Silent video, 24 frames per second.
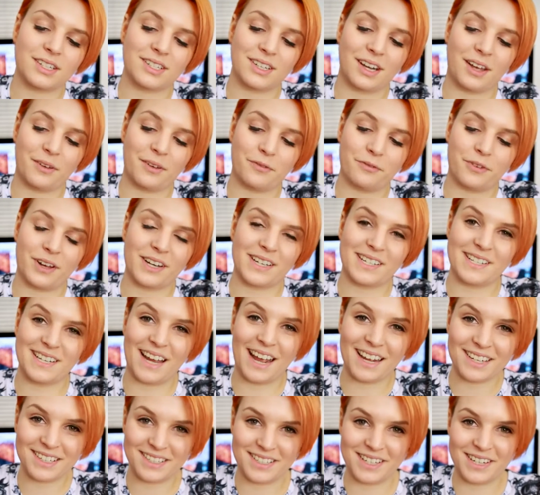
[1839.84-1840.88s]
is a
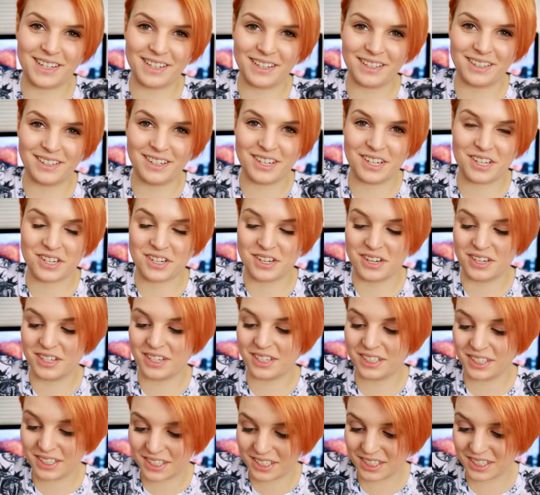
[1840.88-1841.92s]
fantastic conditioner.
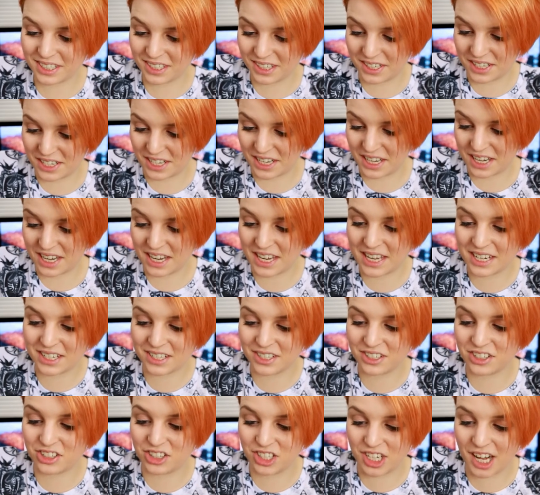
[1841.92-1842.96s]
Now this is like a
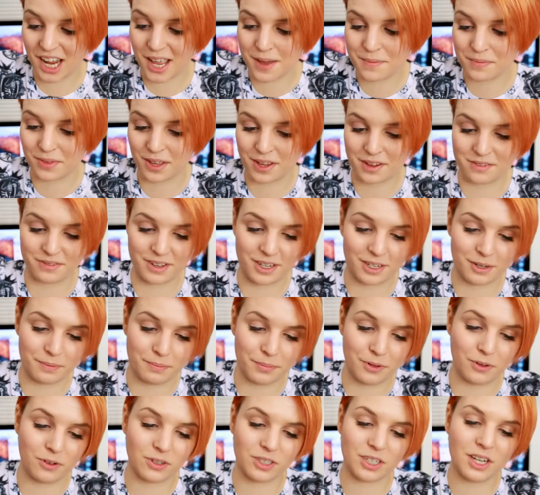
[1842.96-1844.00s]
hidden gem that I found in
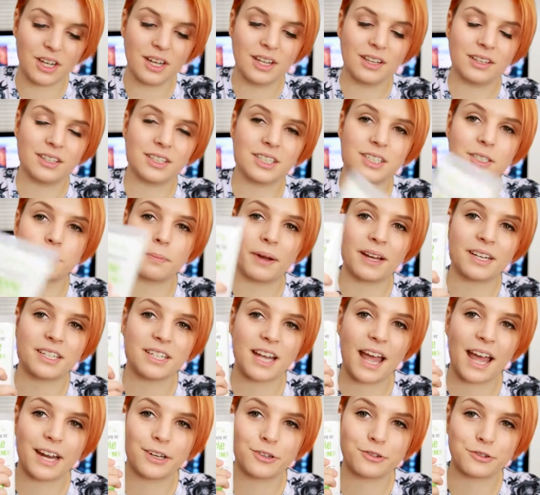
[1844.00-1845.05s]
Boots. This is by
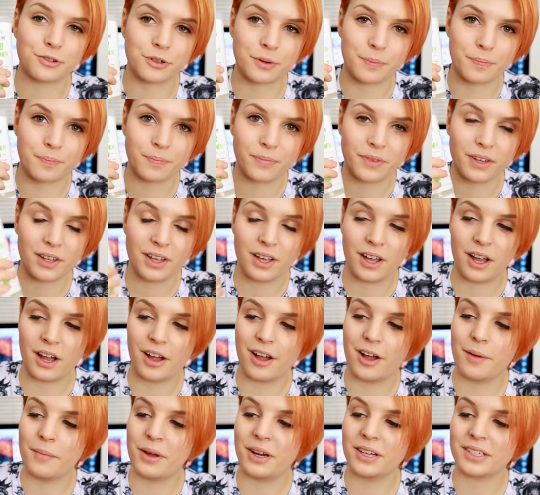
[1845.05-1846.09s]
Tantrum.
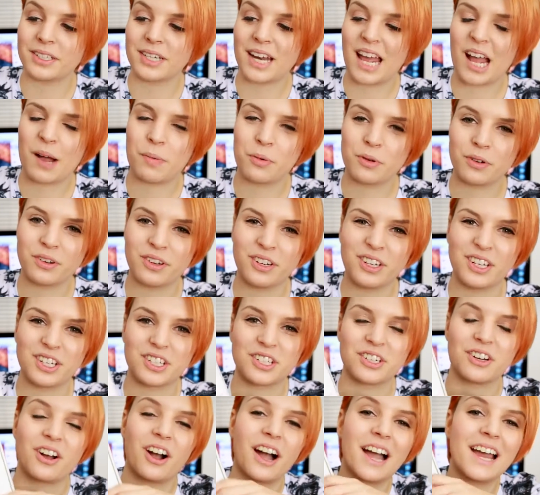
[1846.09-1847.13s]
And it's an apple
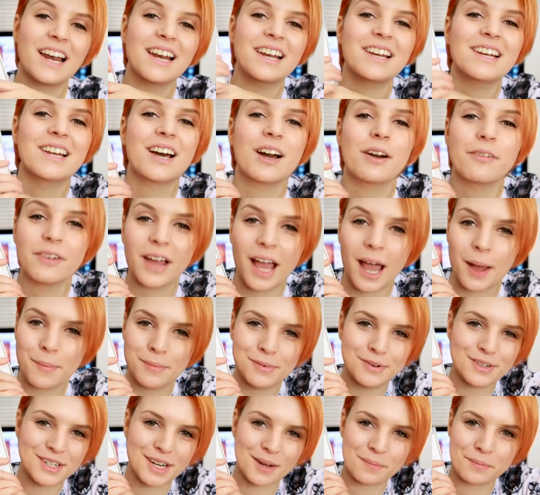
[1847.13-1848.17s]
conditioner. I love
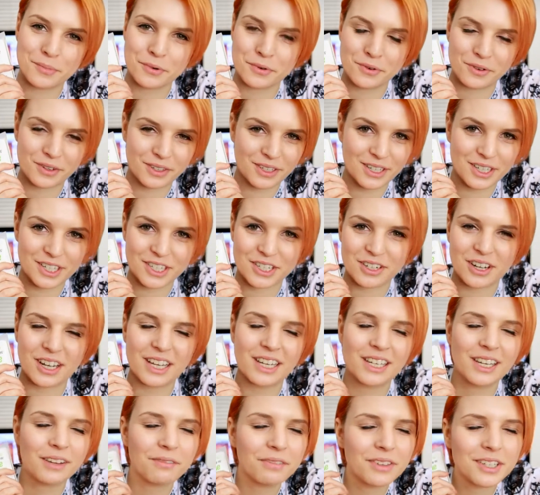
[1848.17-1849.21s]
apple shampoo and conditioner. I
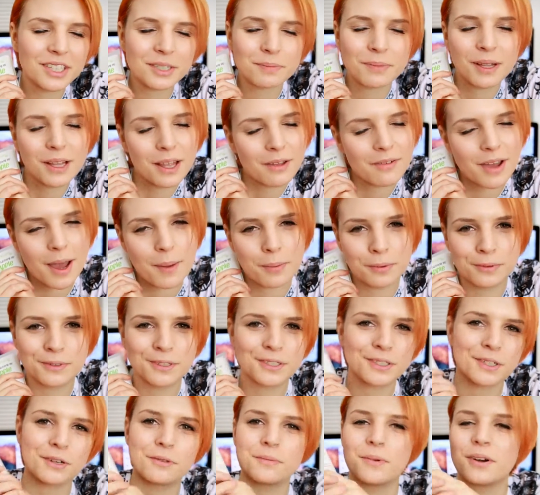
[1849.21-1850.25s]
love the smell of
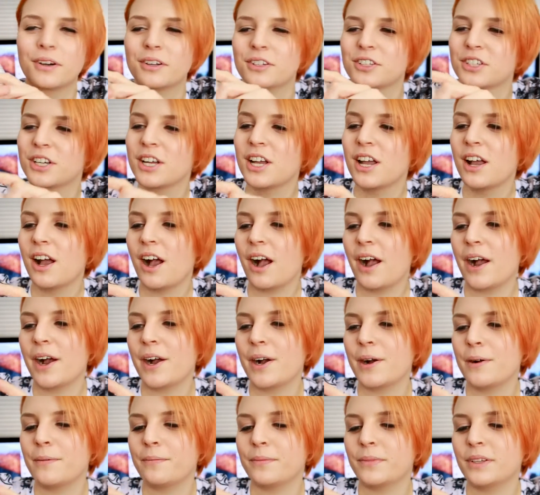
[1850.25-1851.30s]
apples so much.
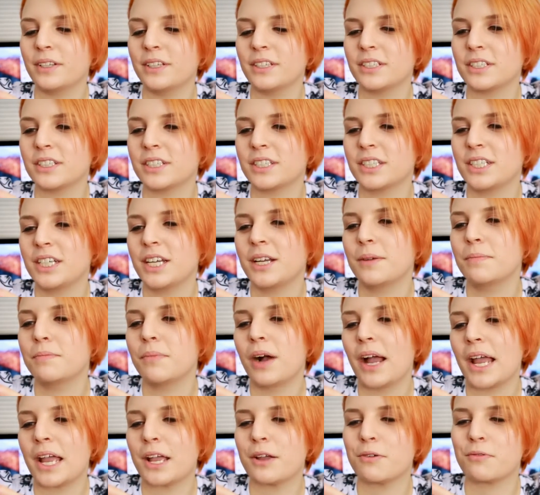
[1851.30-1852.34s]
And this is
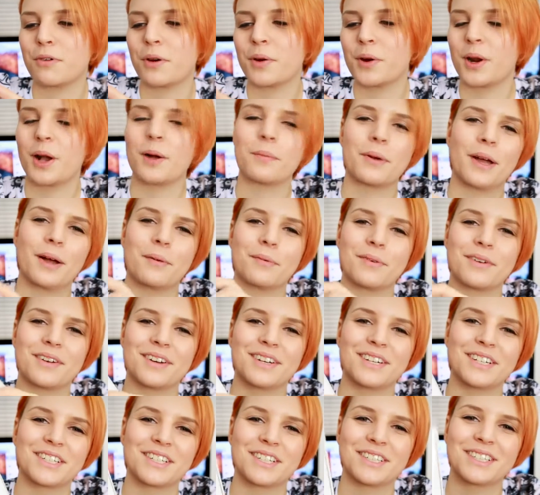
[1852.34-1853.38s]
my grown-up apple
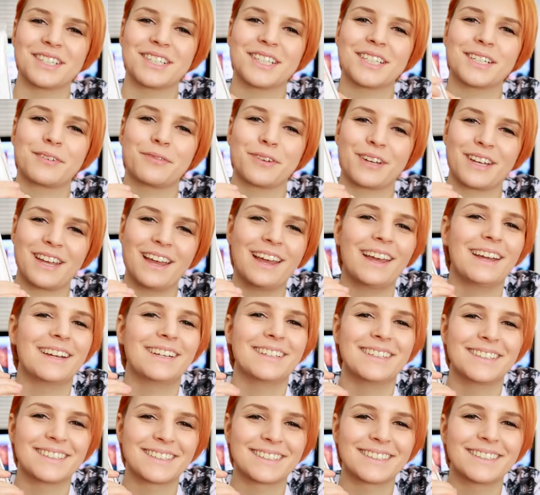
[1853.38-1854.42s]
conditioner. This is for
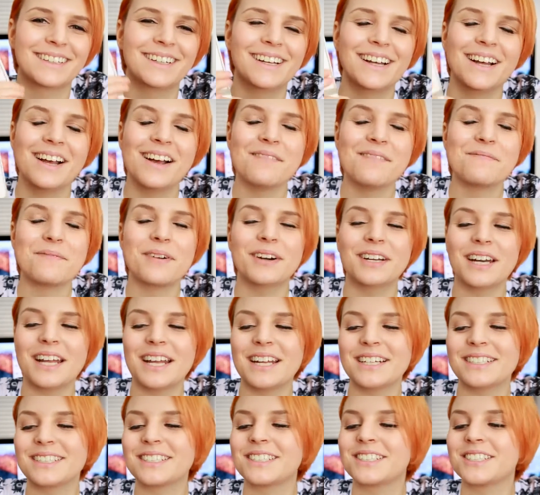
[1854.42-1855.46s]
kids, but
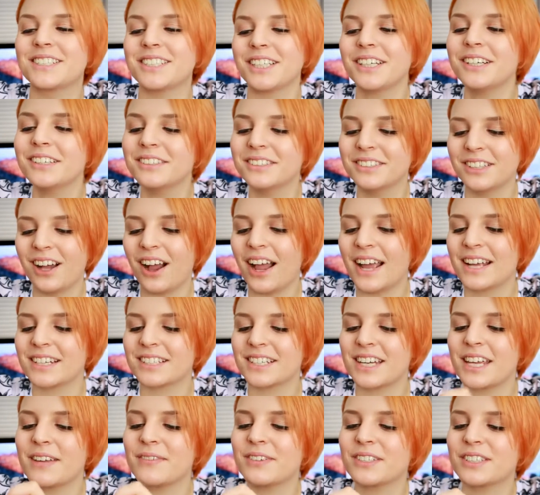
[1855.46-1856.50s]
it's so
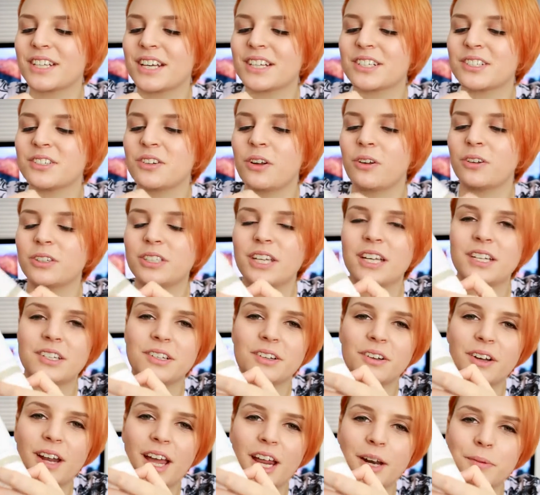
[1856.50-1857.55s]
nice and even says not
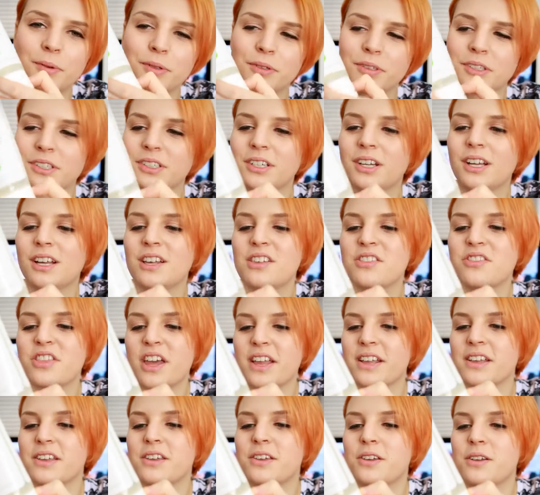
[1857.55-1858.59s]
tested on animals.
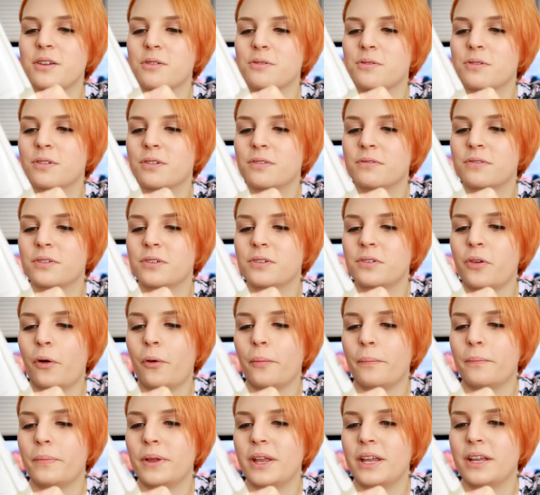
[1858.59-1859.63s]
Thank you for
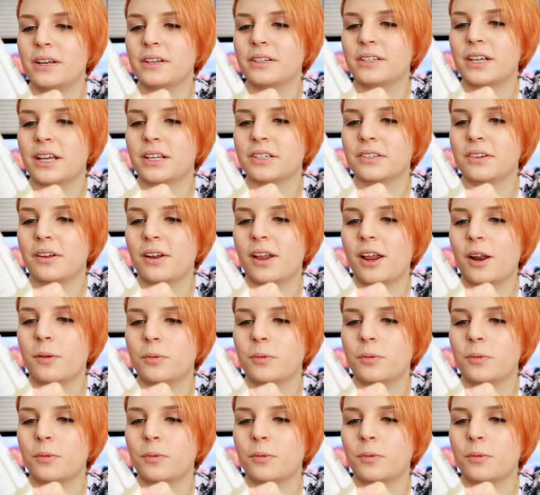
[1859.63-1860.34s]
not being tested on